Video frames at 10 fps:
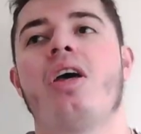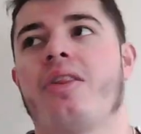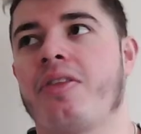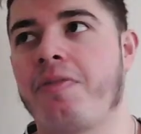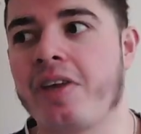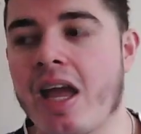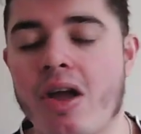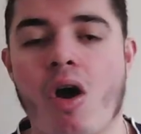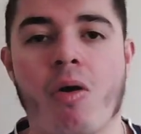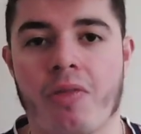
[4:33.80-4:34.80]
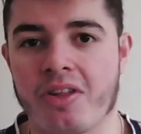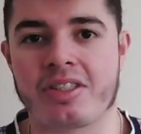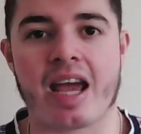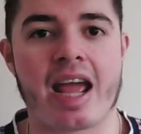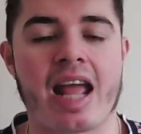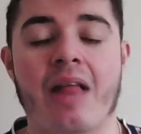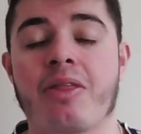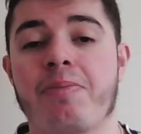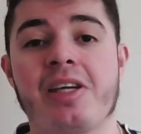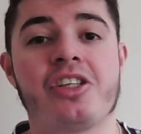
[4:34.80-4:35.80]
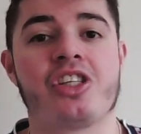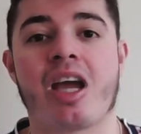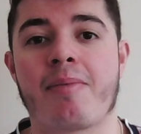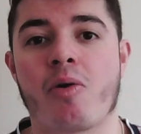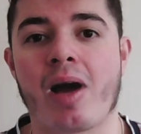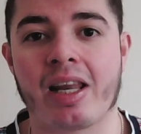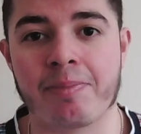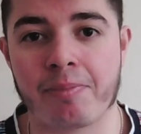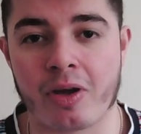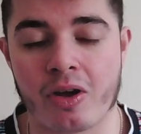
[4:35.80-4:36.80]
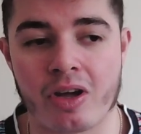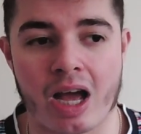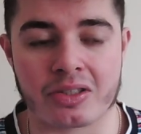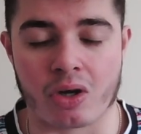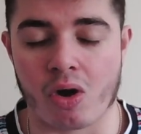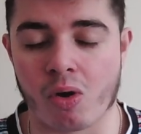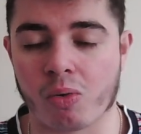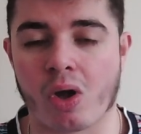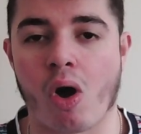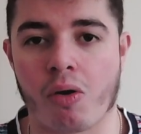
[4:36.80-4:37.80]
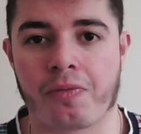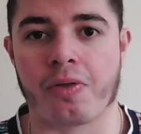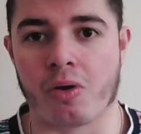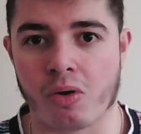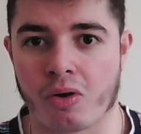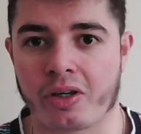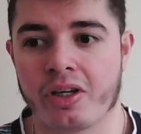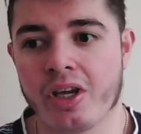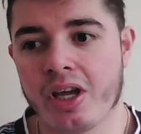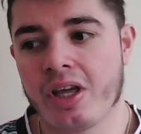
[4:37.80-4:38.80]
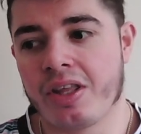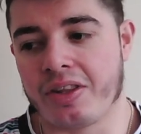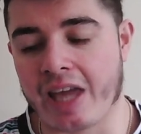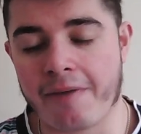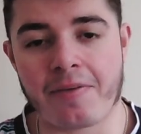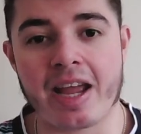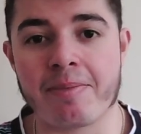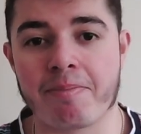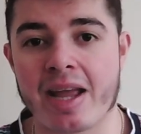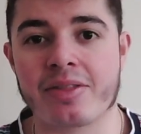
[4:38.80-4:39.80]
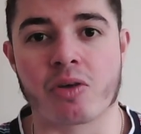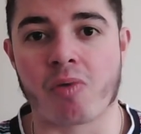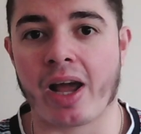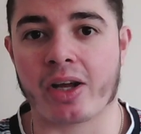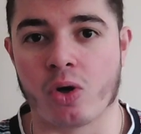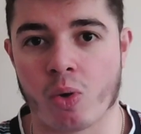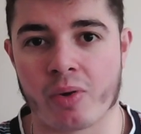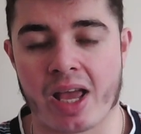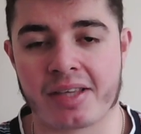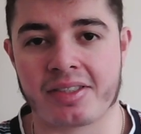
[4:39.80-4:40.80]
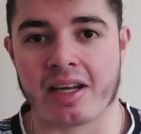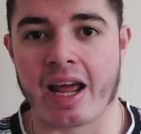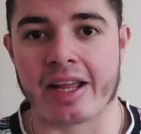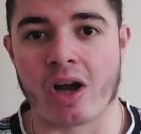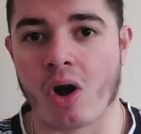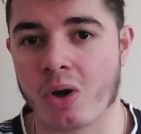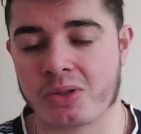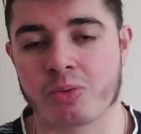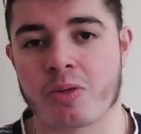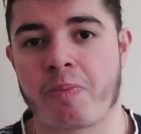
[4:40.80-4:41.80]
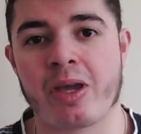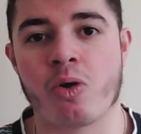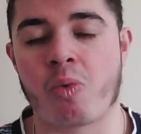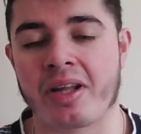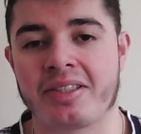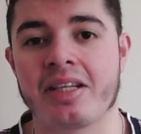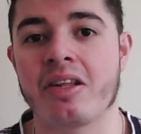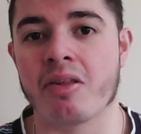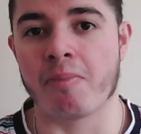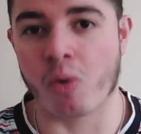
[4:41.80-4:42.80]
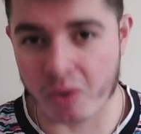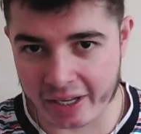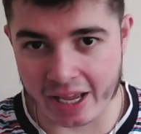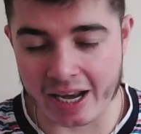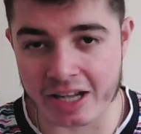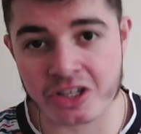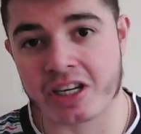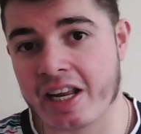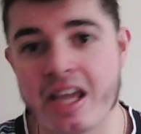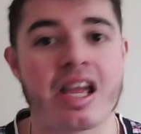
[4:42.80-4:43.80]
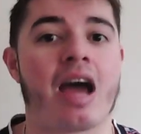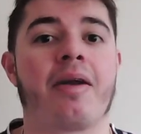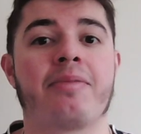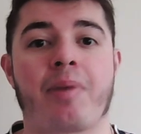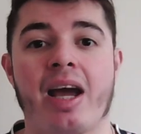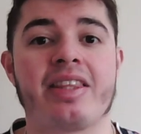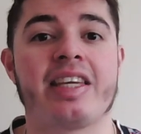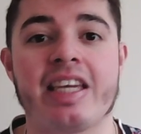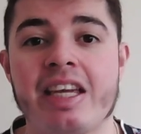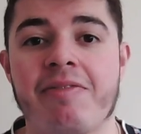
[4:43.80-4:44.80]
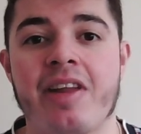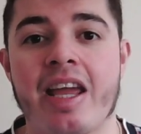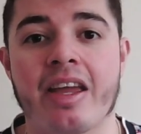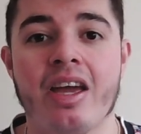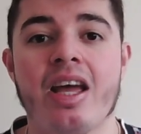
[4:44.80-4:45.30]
the VAR on the day, and the PGMOL as a whole off the hook. The FA made the right call yesterday. Arsenal's appeal went in the morning, allegedly, and by the evening,